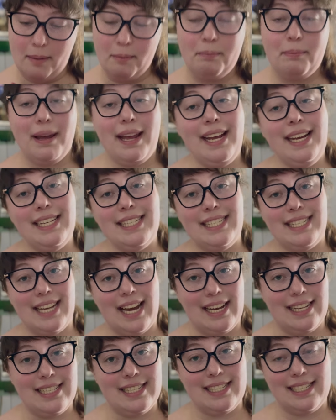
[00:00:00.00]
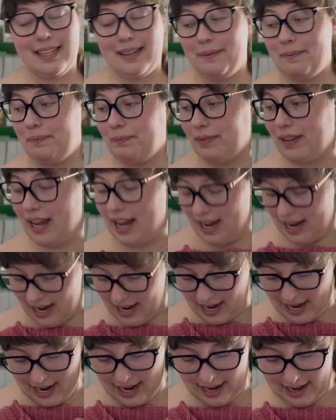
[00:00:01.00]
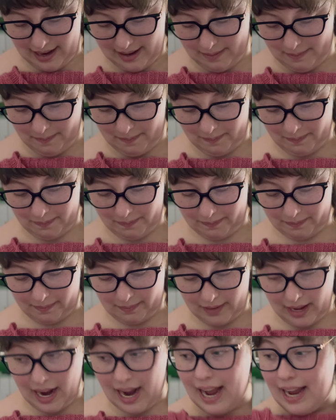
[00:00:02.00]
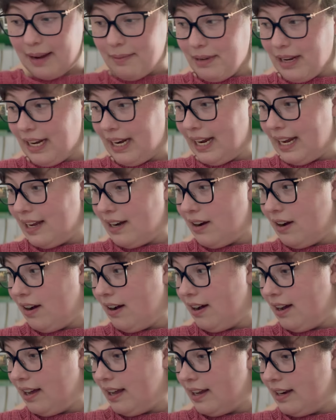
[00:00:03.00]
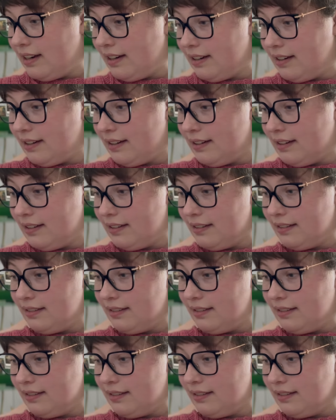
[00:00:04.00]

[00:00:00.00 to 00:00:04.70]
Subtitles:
Pink Dusk. I am knitting it on